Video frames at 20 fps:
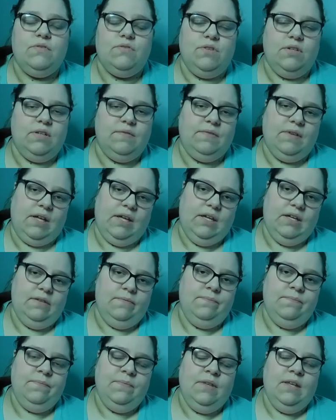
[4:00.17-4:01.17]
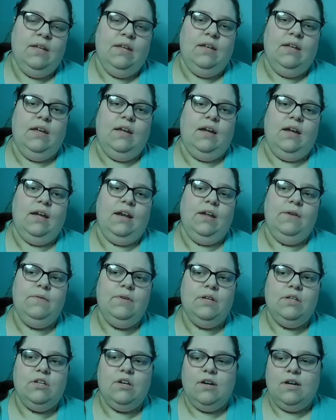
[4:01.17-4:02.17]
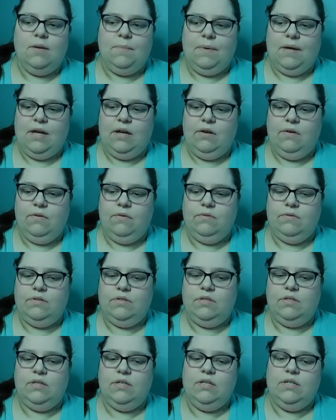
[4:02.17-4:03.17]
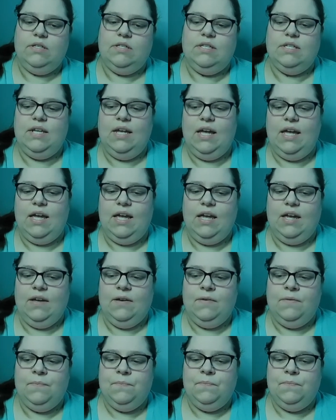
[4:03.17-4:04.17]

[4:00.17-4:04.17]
restrictive diet. And I want to talk about today